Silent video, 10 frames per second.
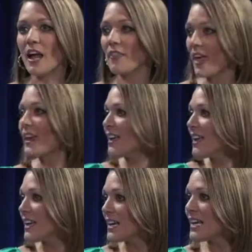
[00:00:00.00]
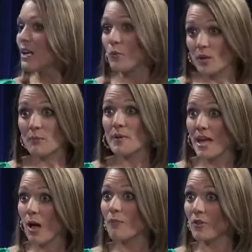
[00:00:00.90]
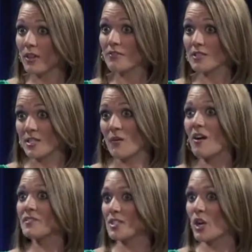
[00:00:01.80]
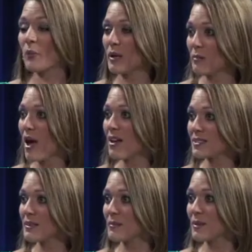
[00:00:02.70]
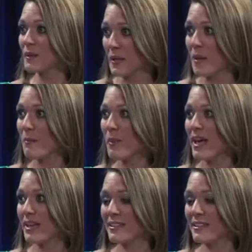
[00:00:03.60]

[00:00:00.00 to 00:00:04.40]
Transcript: Not that it wouldn't be helpful every so often or when possible, right.